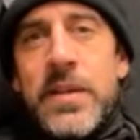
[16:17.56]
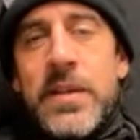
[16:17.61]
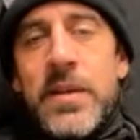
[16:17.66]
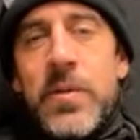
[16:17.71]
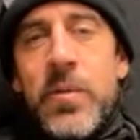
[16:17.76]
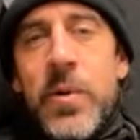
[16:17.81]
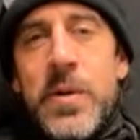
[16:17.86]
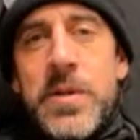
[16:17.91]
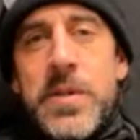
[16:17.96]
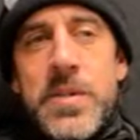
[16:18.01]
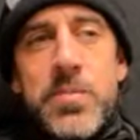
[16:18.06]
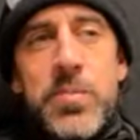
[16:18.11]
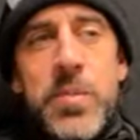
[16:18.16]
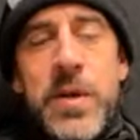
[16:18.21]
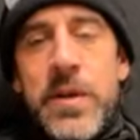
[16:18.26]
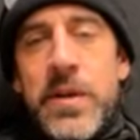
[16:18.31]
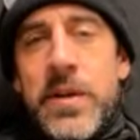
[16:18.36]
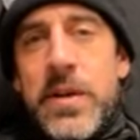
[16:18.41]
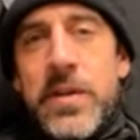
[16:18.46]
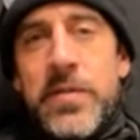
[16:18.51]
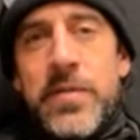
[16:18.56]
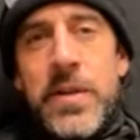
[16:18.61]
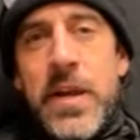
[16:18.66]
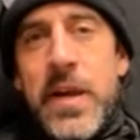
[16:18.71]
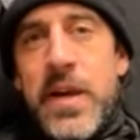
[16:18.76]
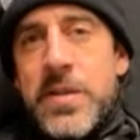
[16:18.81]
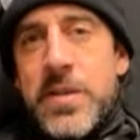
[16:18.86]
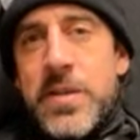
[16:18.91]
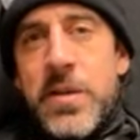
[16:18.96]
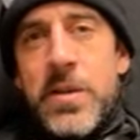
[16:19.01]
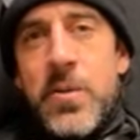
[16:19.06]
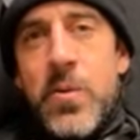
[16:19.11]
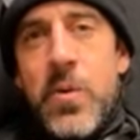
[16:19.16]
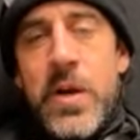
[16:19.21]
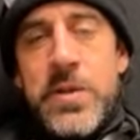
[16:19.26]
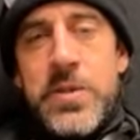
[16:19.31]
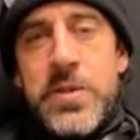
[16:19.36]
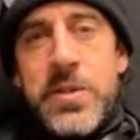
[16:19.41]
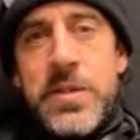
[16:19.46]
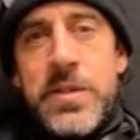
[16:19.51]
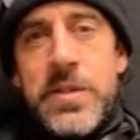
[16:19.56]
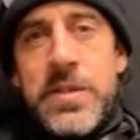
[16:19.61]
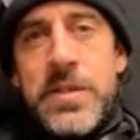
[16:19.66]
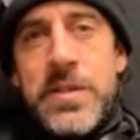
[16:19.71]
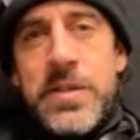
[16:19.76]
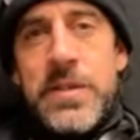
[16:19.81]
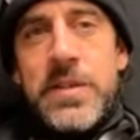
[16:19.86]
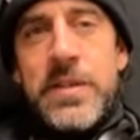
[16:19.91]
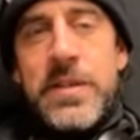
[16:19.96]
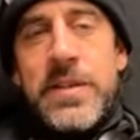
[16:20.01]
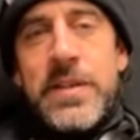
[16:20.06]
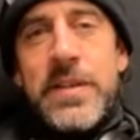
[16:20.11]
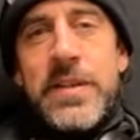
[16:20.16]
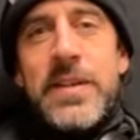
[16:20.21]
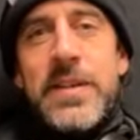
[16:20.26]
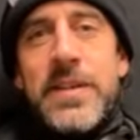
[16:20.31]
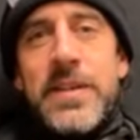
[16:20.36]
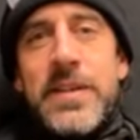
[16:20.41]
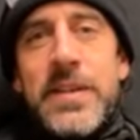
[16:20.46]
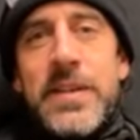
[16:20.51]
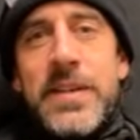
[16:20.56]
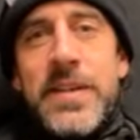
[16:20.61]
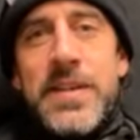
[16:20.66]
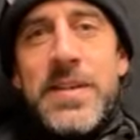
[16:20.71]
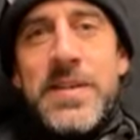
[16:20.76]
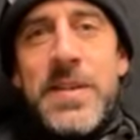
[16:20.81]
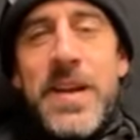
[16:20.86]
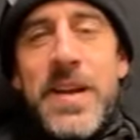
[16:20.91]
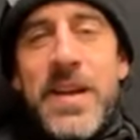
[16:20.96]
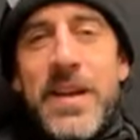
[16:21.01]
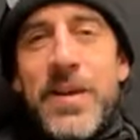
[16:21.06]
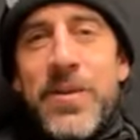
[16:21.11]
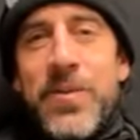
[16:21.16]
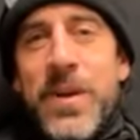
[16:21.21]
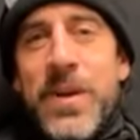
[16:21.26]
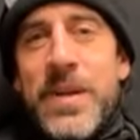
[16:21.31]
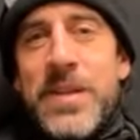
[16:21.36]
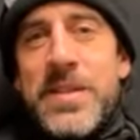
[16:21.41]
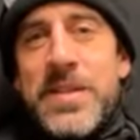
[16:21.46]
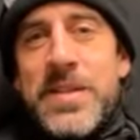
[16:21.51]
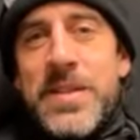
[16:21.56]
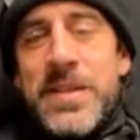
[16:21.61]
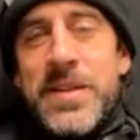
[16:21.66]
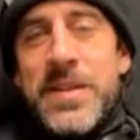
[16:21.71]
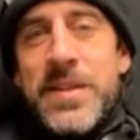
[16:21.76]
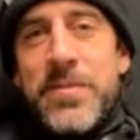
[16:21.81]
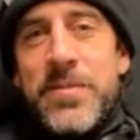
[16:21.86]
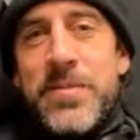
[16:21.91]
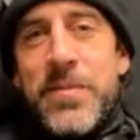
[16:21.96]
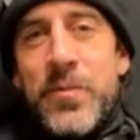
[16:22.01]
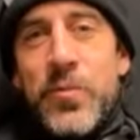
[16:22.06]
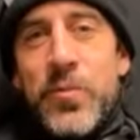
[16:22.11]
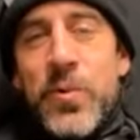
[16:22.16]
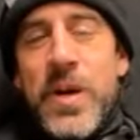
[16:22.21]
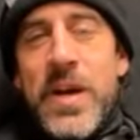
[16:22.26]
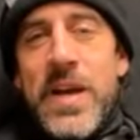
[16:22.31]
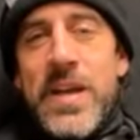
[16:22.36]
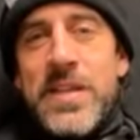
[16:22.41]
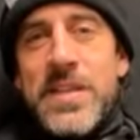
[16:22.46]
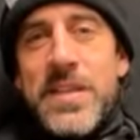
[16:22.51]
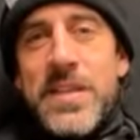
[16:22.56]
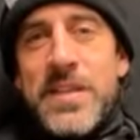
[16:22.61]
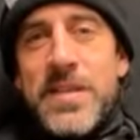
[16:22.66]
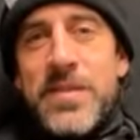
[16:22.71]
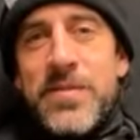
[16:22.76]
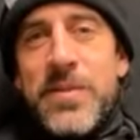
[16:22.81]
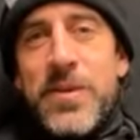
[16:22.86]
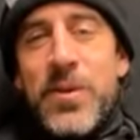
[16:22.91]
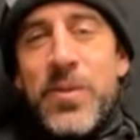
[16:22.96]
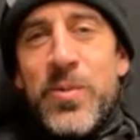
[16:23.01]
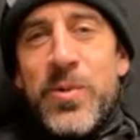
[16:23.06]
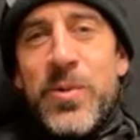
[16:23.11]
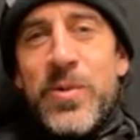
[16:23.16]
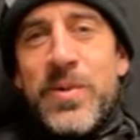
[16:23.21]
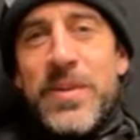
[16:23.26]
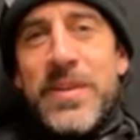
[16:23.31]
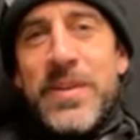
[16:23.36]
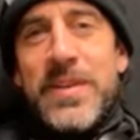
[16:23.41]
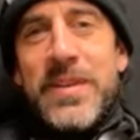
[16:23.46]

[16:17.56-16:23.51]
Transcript: He works his butt off. He asks good questions, and he's got a great wry sense of humor.